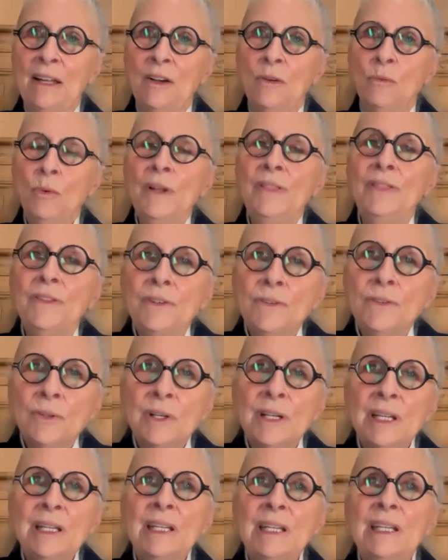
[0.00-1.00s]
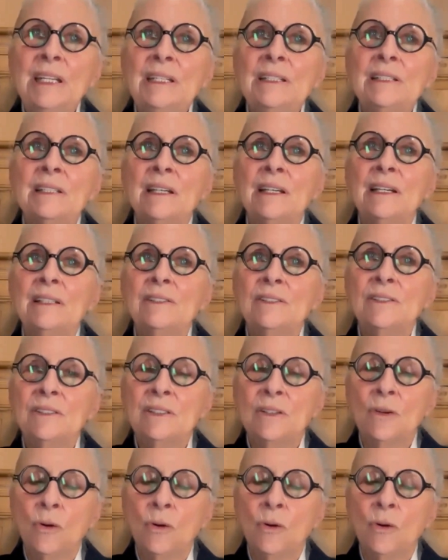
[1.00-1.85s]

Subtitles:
what the training does,